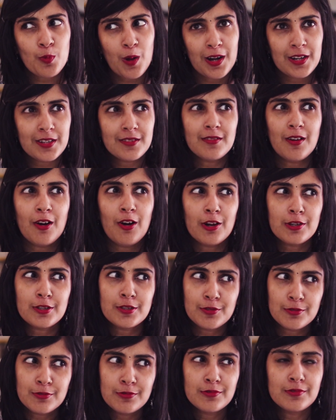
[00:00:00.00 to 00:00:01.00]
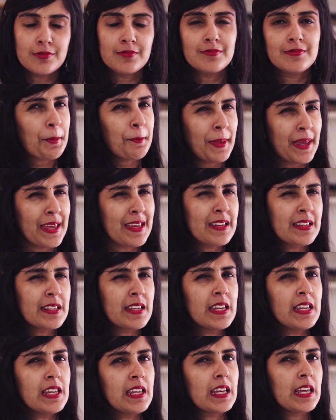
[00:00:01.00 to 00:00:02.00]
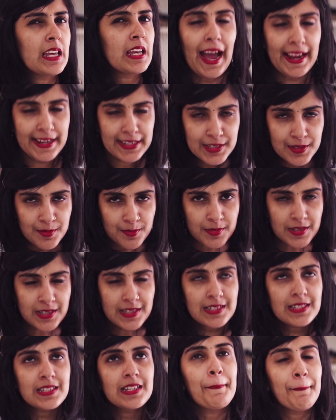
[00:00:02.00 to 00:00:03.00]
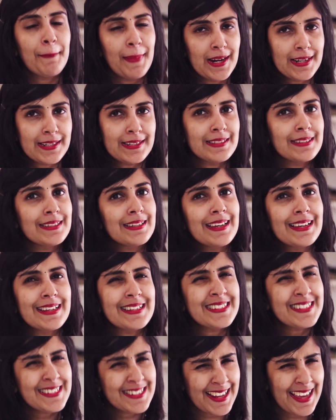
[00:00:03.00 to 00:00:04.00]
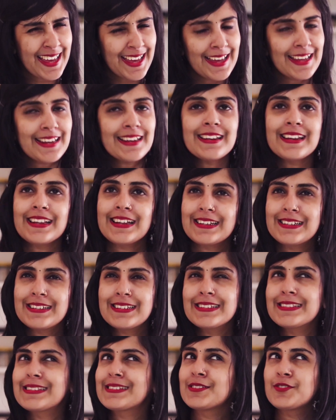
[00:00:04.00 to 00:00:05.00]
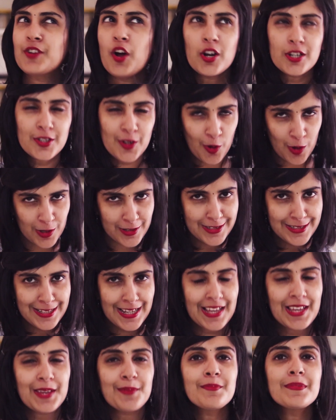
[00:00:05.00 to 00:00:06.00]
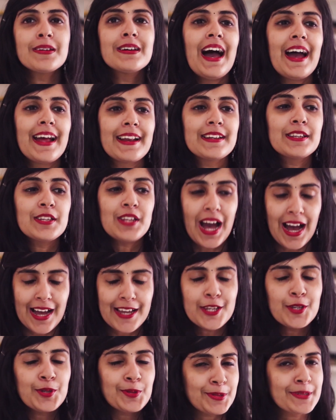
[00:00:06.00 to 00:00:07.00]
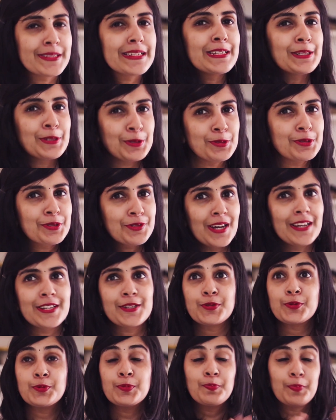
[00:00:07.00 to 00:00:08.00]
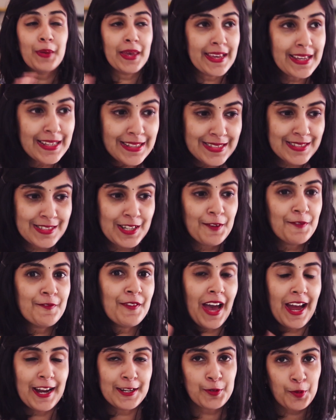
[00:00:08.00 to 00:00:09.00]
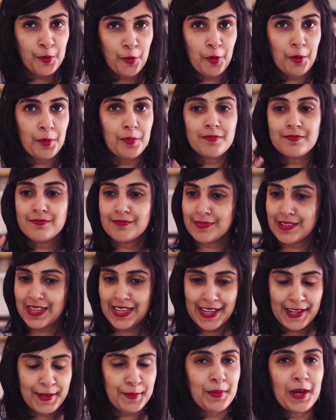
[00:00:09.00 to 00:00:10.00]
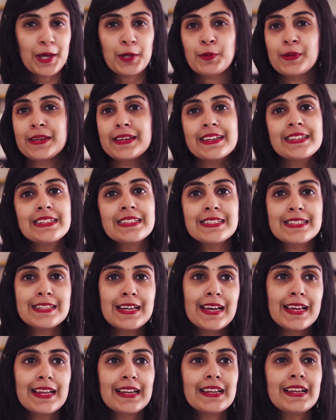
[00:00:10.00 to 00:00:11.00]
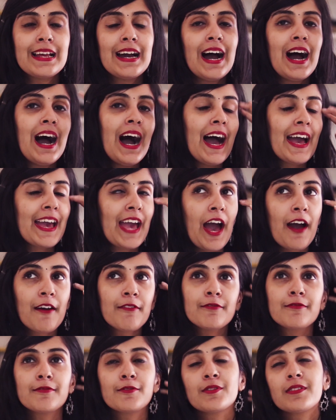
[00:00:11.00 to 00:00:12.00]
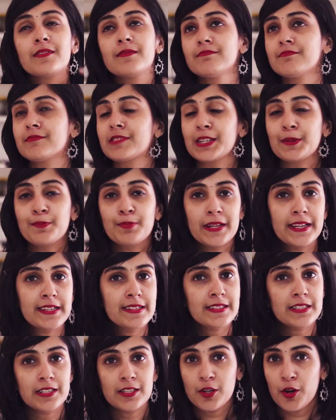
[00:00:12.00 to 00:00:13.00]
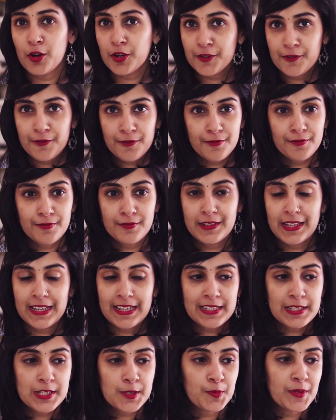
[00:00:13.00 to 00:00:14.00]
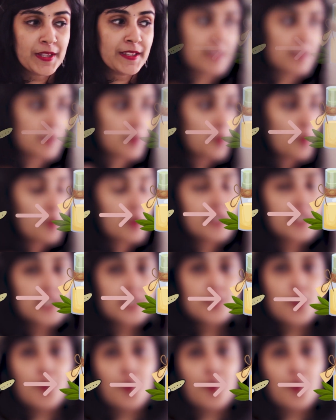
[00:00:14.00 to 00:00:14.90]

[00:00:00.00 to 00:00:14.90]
1 or 2 bakery items, but it's rare, it is not all the time, and I usually do try to bake stuff at home in my vegan style. I have replaced a lot of things with coconut